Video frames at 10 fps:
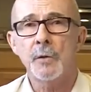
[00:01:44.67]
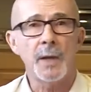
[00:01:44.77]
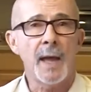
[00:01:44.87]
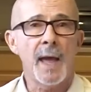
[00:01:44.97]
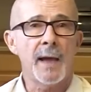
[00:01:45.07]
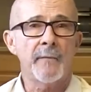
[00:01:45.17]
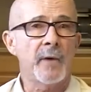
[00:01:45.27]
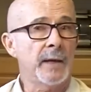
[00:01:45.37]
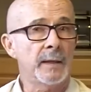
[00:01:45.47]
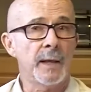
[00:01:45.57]
Do they
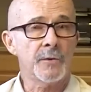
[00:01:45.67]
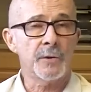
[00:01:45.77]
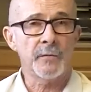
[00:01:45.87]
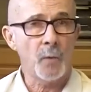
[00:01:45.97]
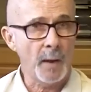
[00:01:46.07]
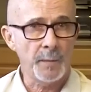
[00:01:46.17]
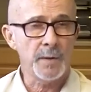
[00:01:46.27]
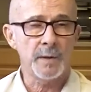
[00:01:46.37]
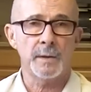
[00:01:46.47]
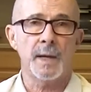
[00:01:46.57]
have a collection of
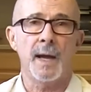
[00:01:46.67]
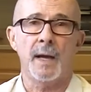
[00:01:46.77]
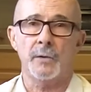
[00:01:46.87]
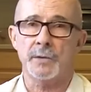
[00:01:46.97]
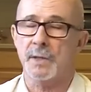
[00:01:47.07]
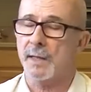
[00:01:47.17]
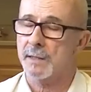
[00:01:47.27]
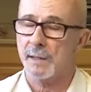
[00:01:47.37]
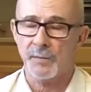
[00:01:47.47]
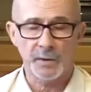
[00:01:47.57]
weapons in the house? And
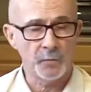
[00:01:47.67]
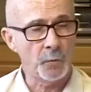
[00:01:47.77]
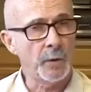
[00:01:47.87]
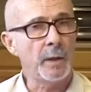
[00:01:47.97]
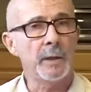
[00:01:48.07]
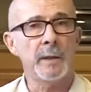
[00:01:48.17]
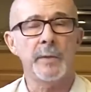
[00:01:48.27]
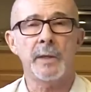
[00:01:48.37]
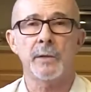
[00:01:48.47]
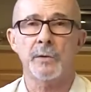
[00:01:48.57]
that's something really to
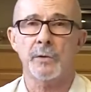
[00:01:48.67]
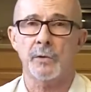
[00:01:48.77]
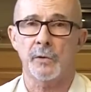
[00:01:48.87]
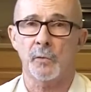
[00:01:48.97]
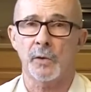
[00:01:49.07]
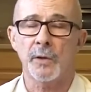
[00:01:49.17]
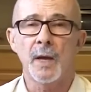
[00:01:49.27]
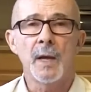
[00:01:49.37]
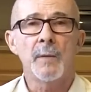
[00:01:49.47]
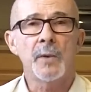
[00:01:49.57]
be concerned with,
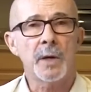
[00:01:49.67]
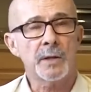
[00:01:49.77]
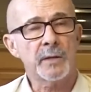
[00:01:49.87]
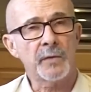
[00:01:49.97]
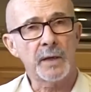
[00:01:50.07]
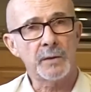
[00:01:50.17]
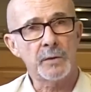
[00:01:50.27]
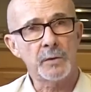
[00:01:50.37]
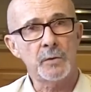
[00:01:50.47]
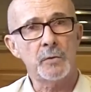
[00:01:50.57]
because if they
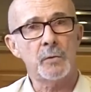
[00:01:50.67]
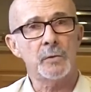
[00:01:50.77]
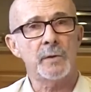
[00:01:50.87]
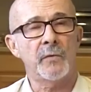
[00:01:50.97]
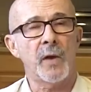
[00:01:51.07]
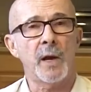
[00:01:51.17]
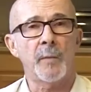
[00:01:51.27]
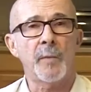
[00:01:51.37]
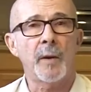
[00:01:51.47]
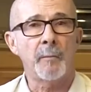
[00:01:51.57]
do
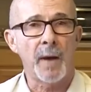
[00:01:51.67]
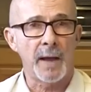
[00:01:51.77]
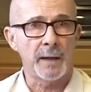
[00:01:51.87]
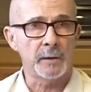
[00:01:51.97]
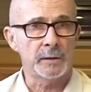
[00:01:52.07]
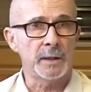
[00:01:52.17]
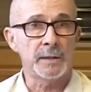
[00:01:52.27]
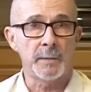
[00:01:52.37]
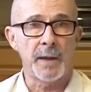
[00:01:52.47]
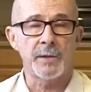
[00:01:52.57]
develop
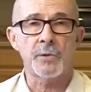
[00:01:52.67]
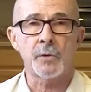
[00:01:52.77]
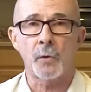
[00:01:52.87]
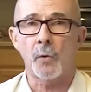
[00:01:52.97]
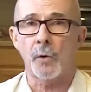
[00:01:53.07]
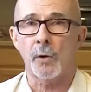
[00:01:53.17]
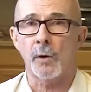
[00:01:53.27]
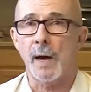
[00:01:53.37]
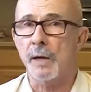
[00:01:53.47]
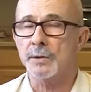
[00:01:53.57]
mild dementia
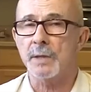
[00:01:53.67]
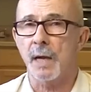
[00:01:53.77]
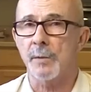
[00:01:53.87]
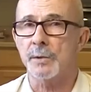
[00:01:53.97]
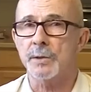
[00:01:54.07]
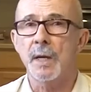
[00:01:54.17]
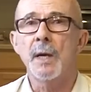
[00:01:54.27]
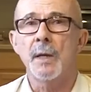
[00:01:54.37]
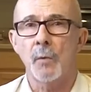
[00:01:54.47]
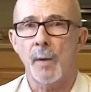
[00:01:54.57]
or Alzheimer's,
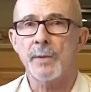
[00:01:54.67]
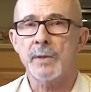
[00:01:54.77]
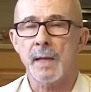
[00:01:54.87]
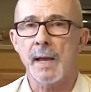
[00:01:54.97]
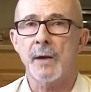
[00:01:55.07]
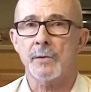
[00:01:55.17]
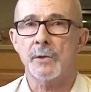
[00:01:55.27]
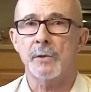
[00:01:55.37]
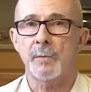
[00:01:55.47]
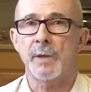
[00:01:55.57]
weapons in the house
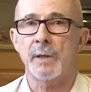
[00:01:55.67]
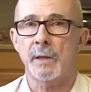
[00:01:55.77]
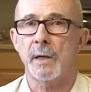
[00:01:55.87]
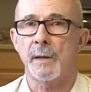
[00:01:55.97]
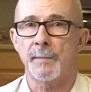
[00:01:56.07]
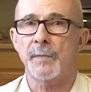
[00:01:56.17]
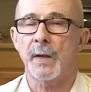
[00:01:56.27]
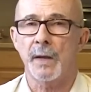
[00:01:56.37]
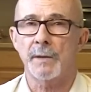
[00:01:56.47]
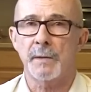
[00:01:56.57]
could be a
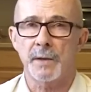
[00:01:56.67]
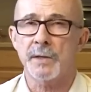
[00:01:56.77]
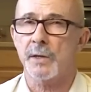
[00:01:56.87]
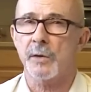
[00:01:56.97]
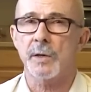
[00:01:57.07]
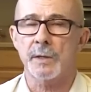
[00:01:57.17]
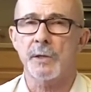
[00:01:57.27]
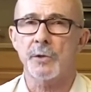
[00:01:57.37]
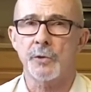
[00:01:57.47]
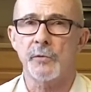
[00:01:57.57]
serious
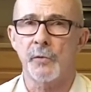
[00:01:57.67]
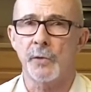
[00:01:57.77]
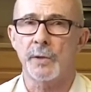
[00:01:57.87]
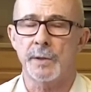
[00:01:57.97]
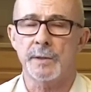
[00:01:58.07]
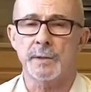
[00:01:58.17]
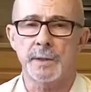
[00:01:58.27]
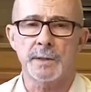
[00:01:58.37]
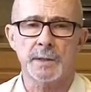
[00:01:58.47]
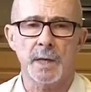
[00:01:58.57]
issue for you to
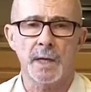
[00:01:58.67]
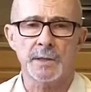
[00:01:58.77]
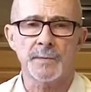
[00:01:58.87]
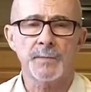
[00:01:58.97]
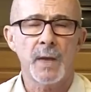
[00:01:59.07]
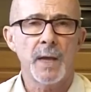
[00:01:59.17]
discuss.